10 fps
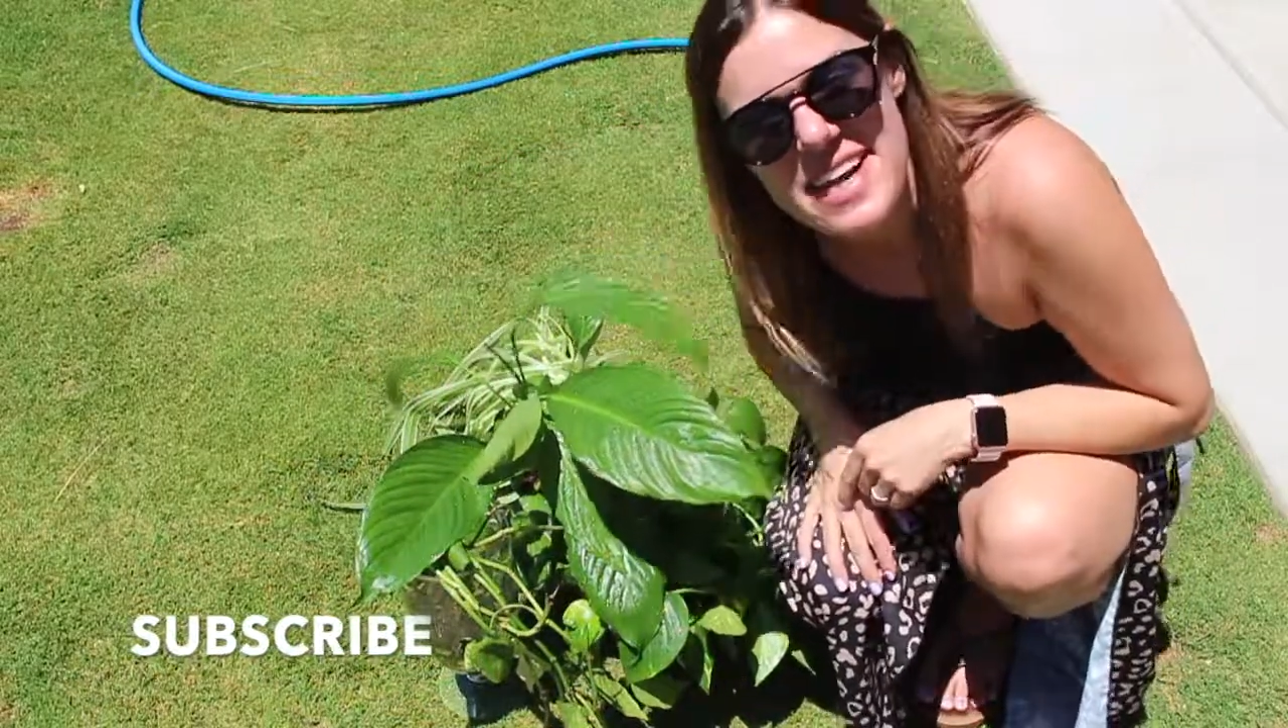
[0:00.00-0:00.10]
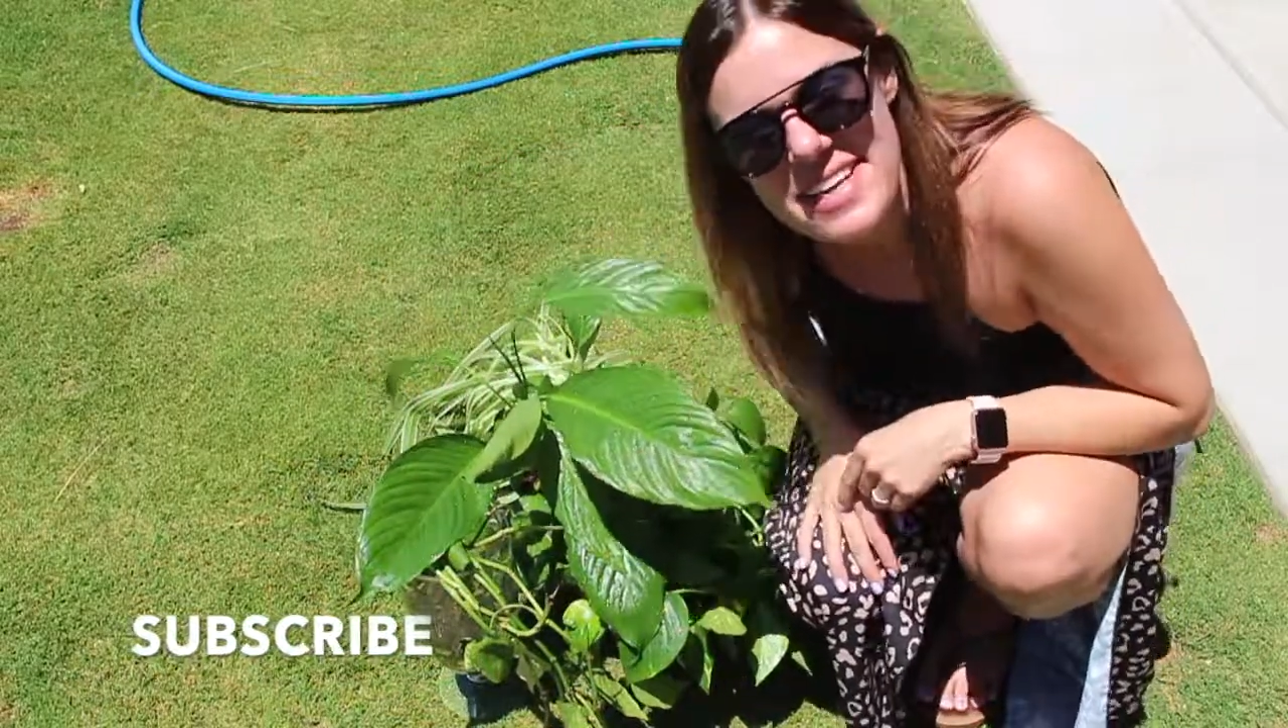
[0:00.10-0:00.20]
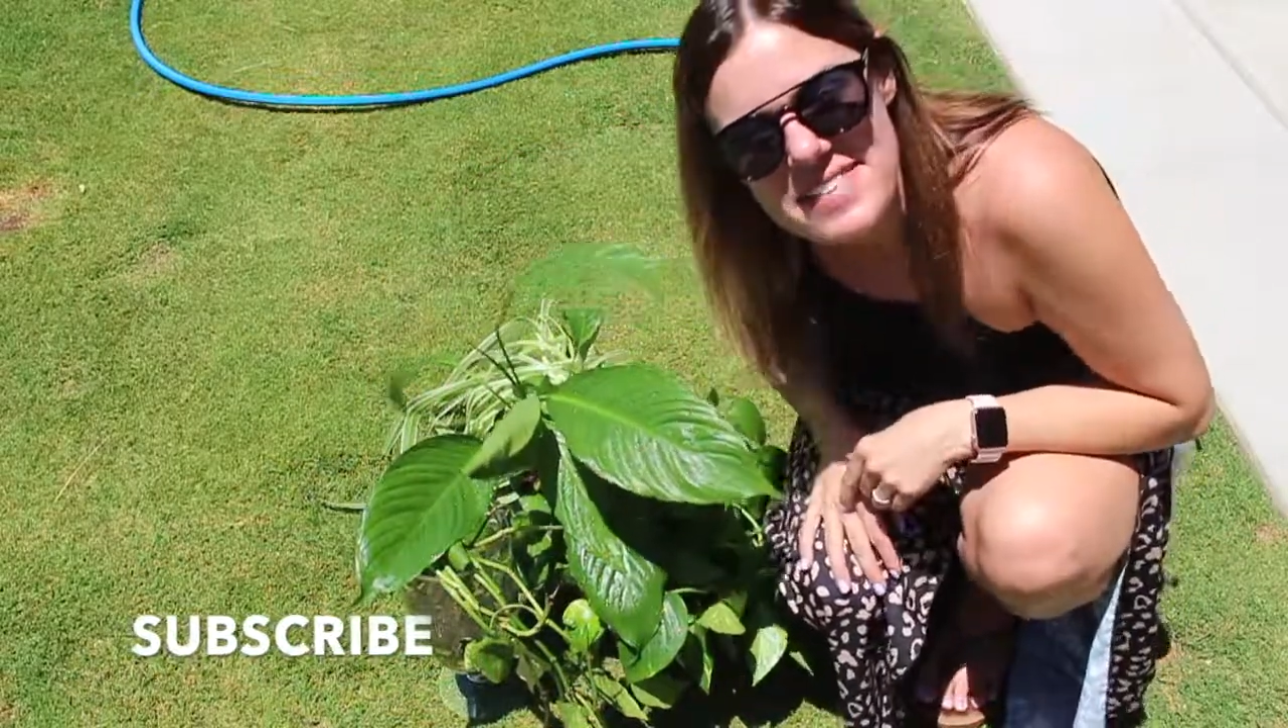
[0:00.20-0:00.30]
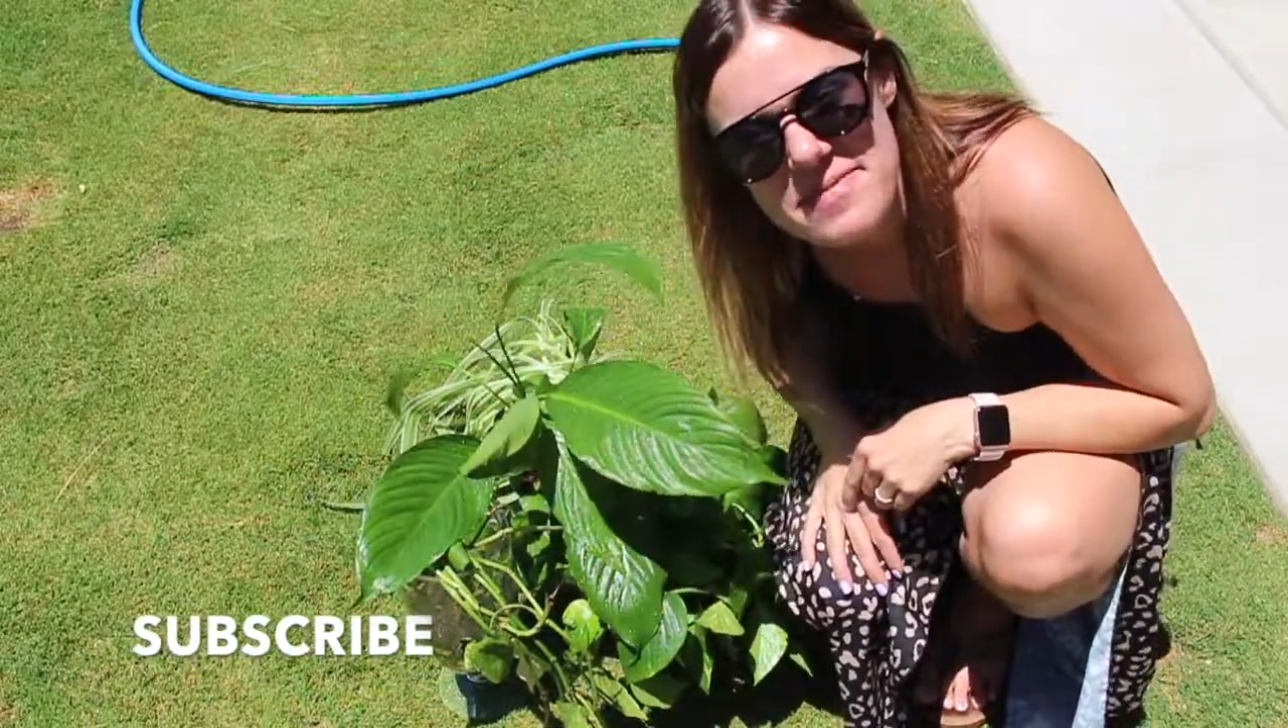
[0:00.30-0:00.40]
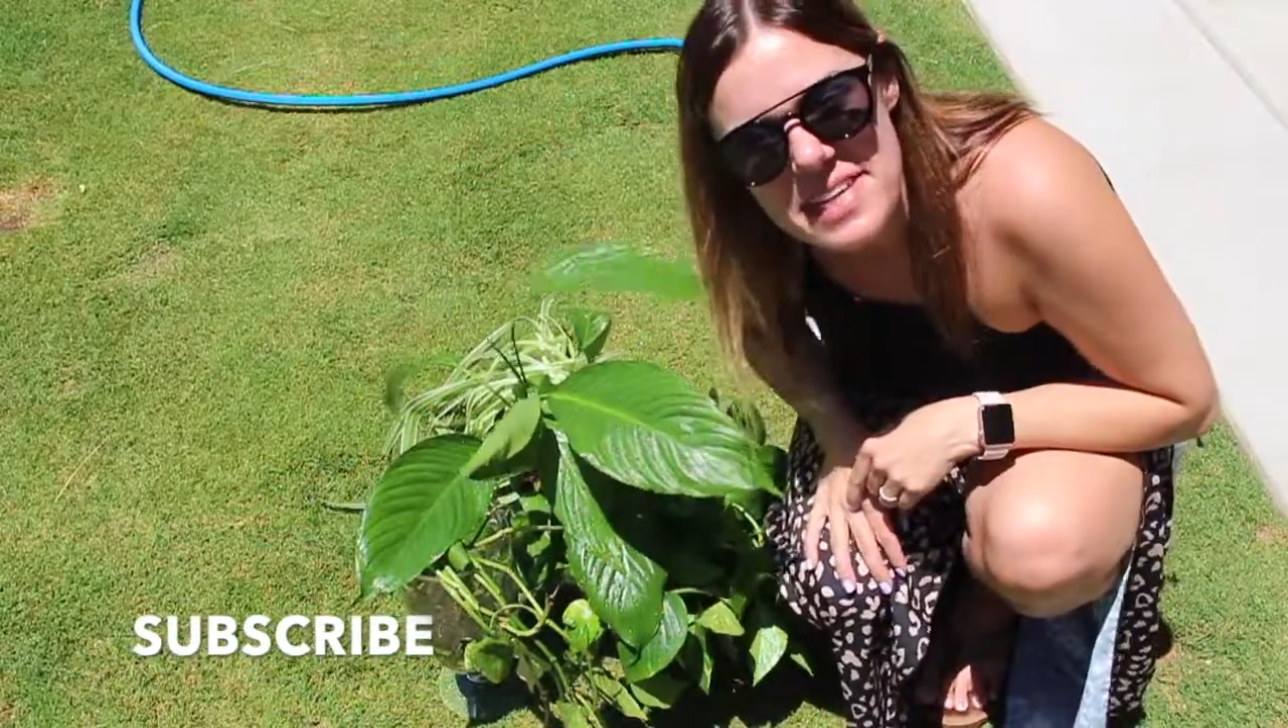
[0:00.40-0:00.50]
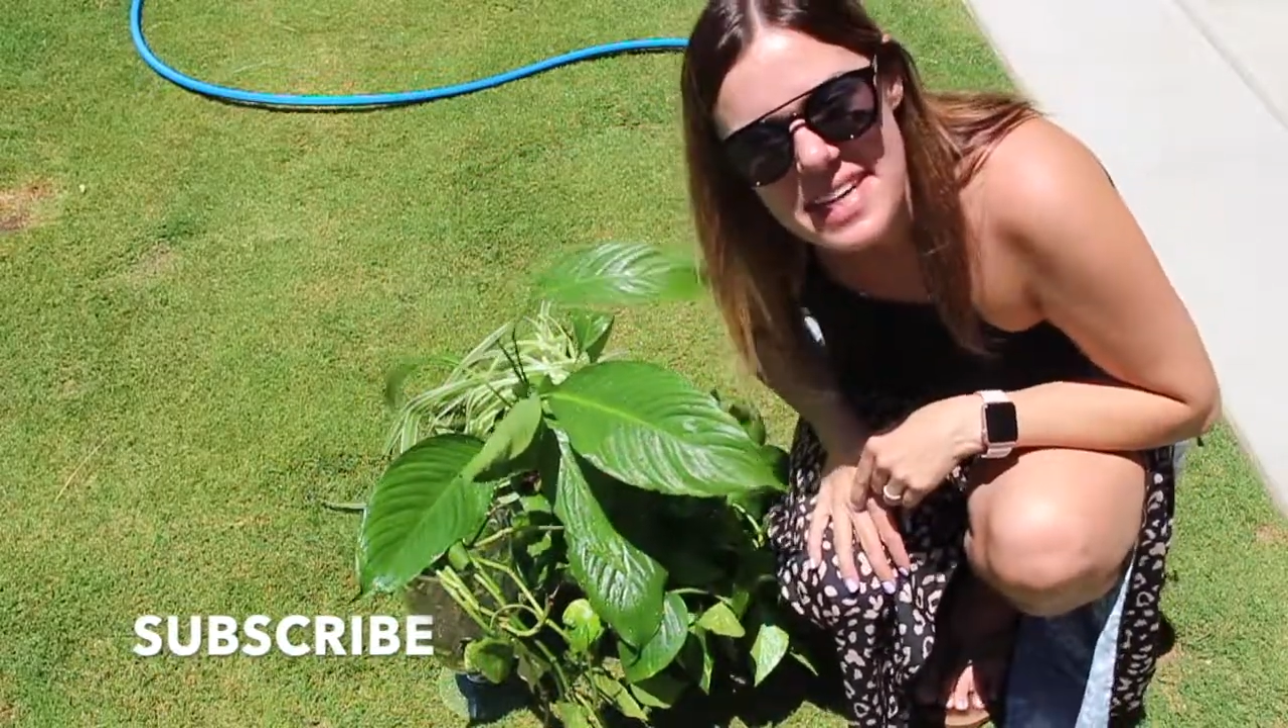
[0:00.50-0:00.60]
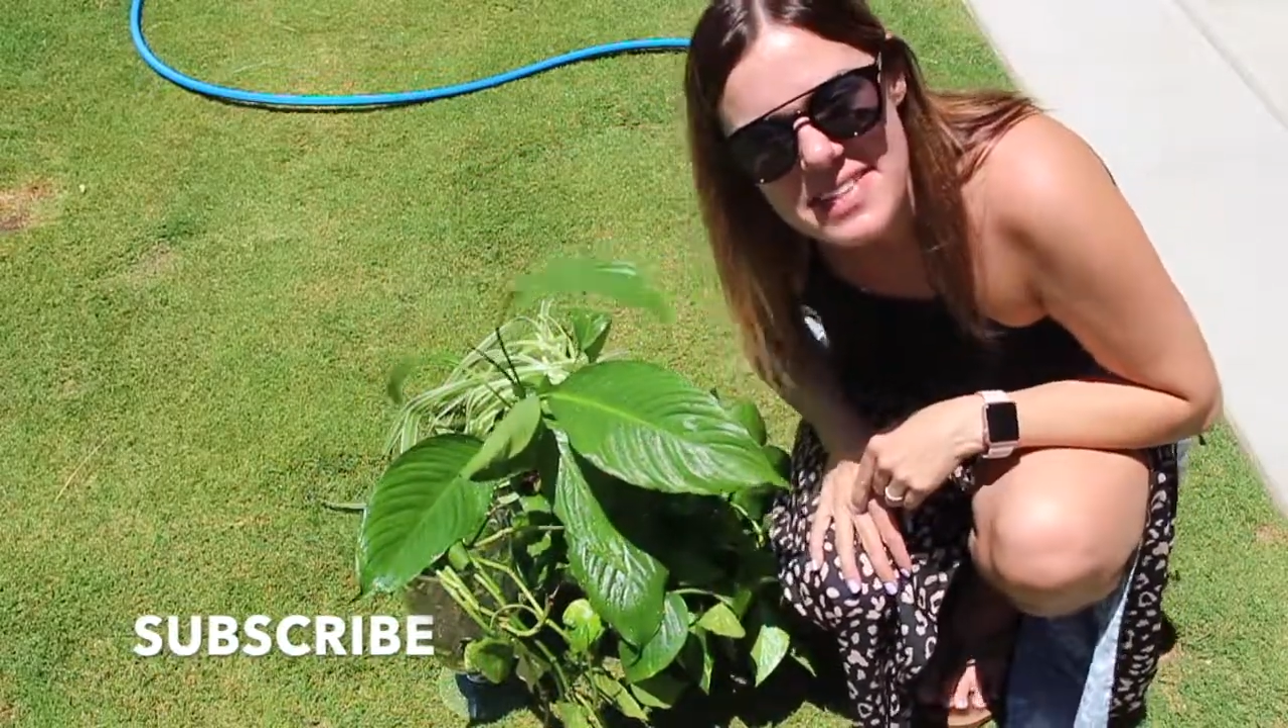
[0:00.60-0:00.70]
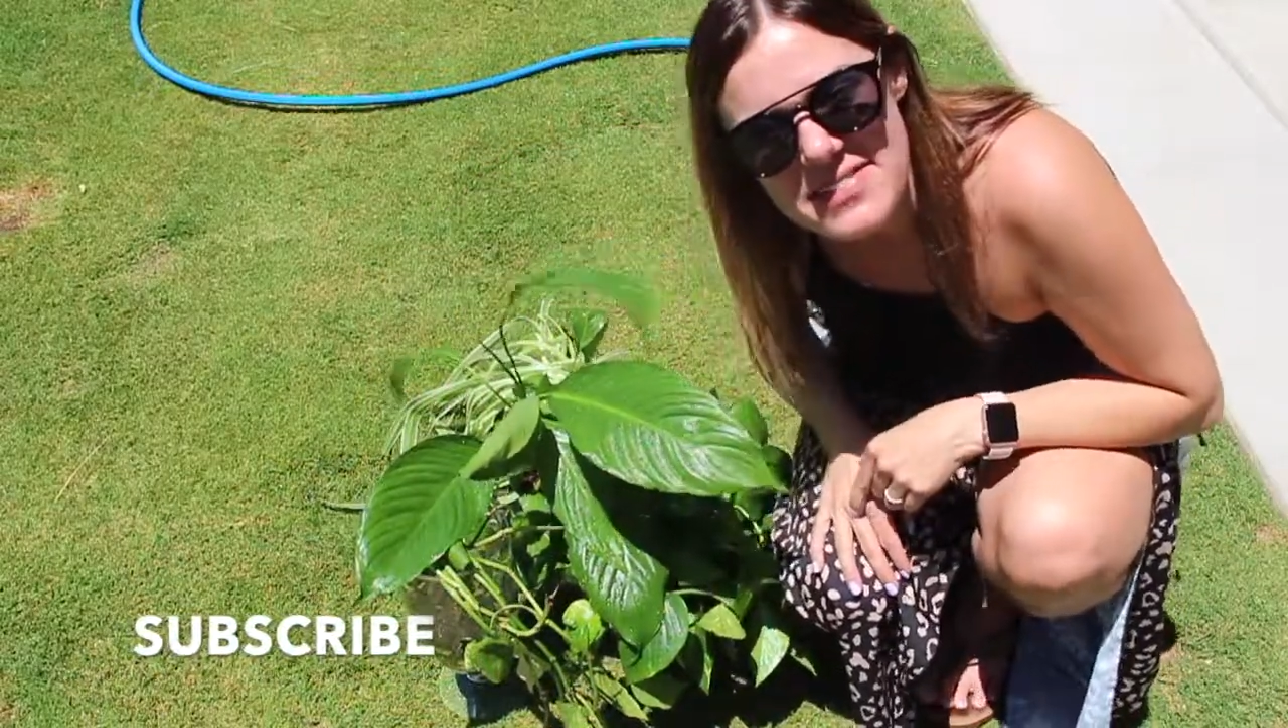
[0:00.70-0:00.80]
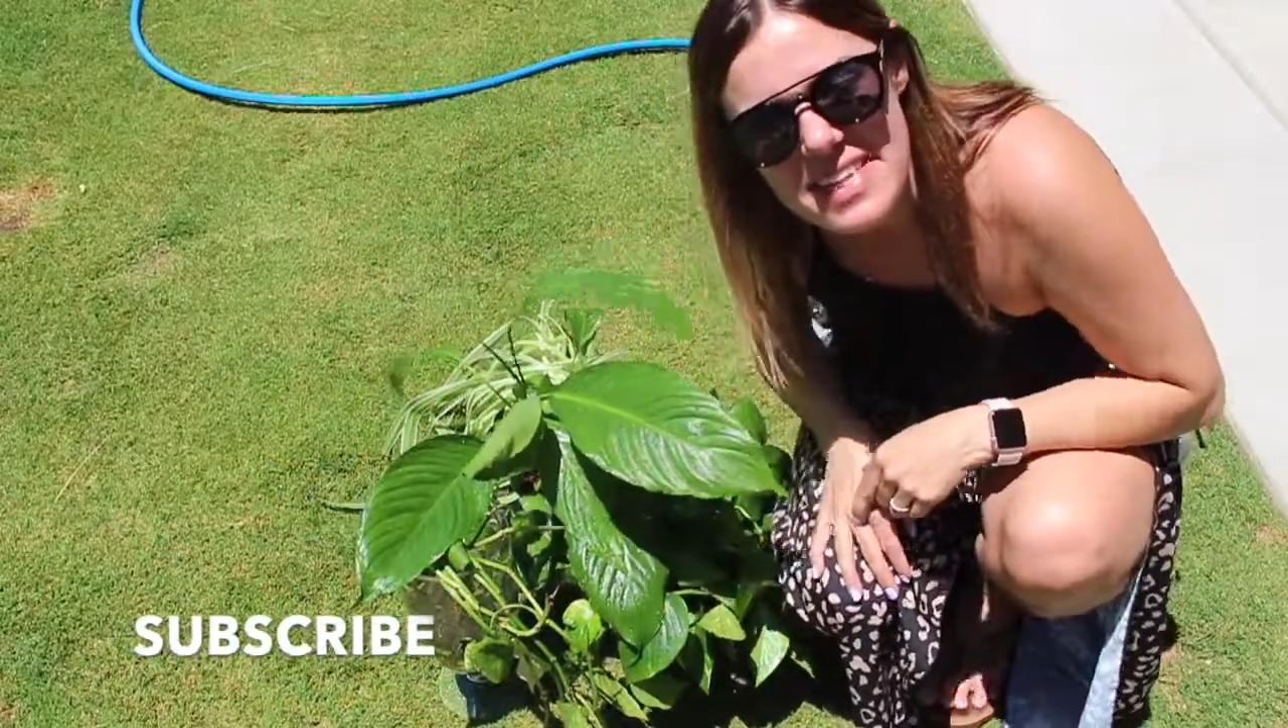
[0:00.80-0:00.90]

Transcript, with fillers: guys in my next